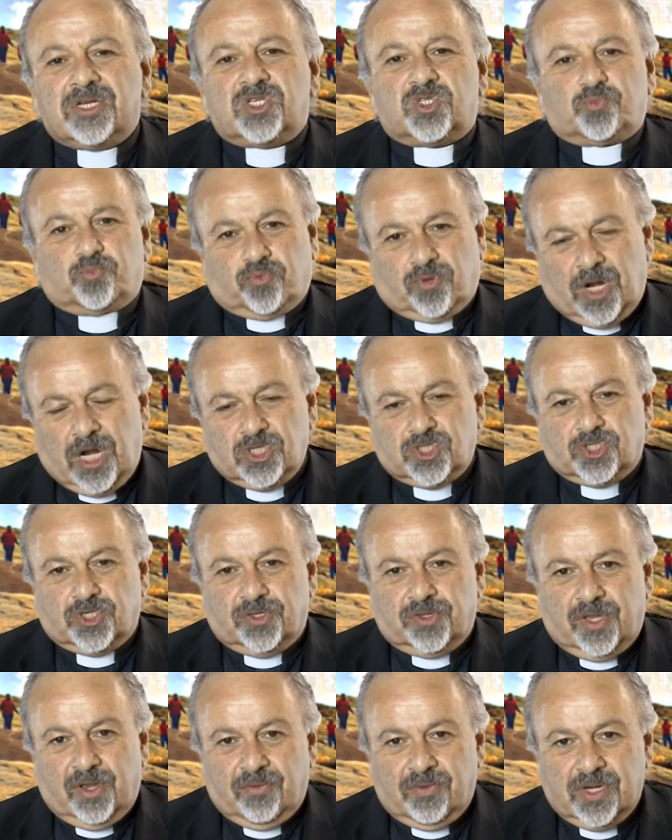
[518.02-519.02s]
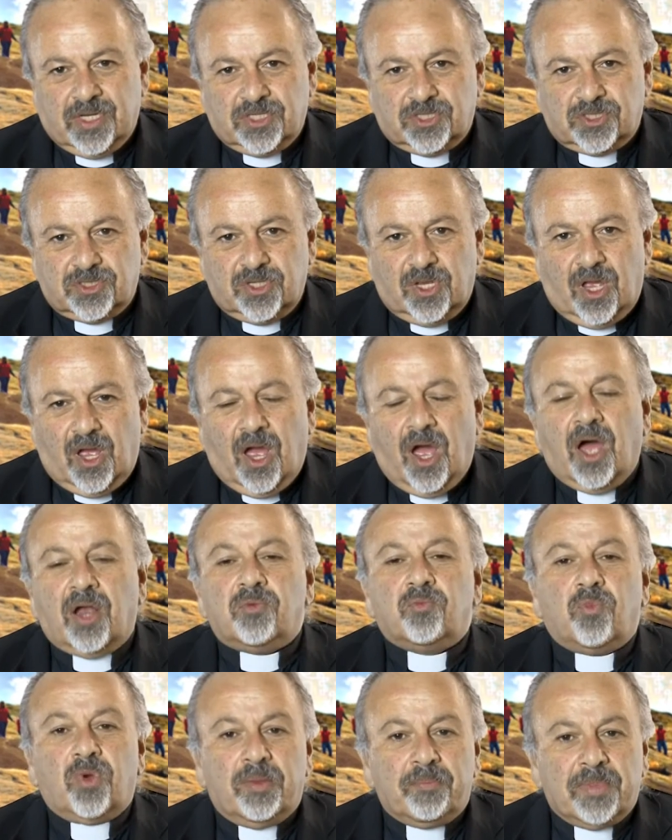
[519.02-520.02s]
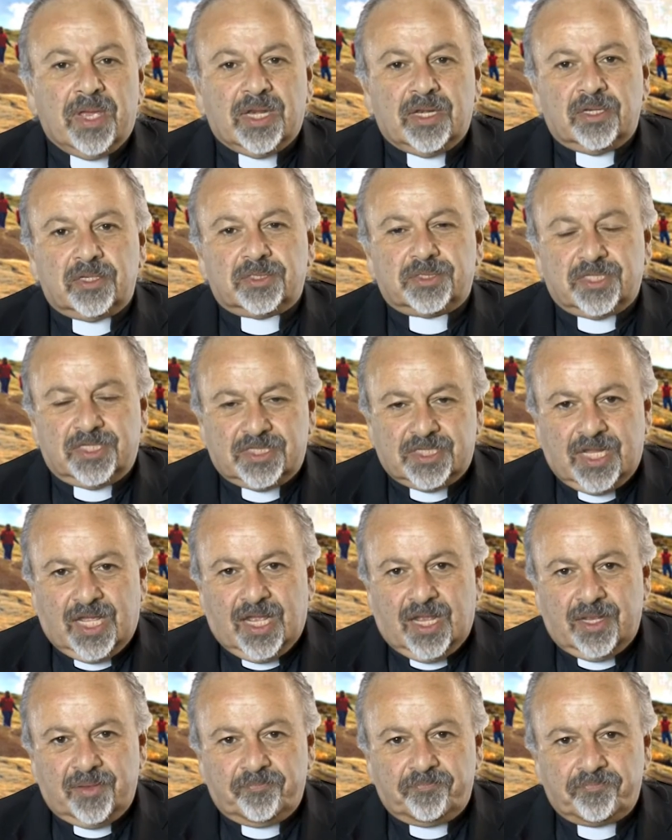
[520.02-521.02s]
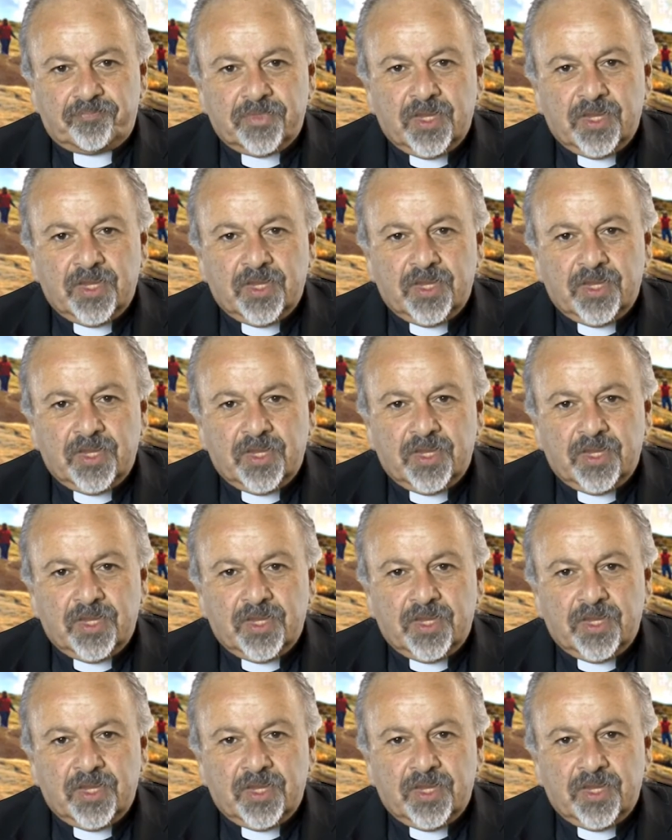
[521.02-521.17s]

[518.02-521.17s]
pressure there is on women today.